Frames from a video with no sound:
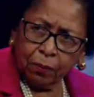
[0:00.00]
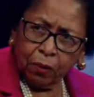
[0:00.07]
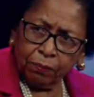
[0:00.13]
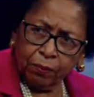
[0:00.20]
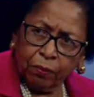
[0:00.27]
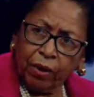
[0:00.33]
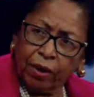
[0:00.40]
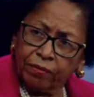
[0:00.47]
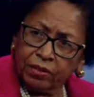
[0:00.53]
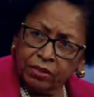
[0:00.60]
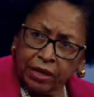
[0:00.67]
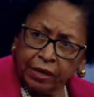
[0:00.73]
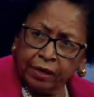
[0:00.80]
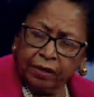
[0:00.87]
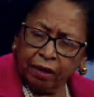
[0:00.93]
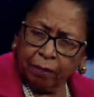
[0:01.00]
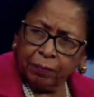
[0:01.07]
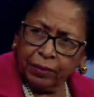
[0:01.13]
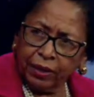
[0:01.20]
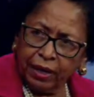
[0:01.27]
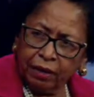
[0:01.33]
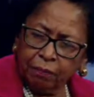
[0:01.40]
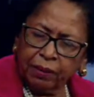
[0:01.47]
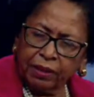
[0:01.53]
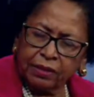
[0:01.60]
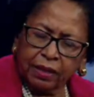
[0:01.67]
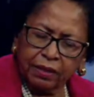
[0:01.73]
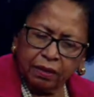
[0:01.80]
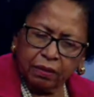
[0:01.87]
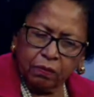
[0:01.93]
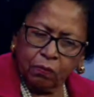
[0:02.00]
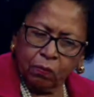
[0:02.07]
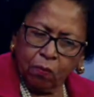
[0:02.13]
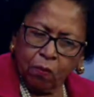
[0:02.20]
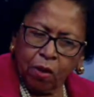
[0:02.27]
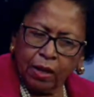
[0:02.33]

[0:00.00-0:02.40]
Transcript: we haven't set it up yet because I didn't want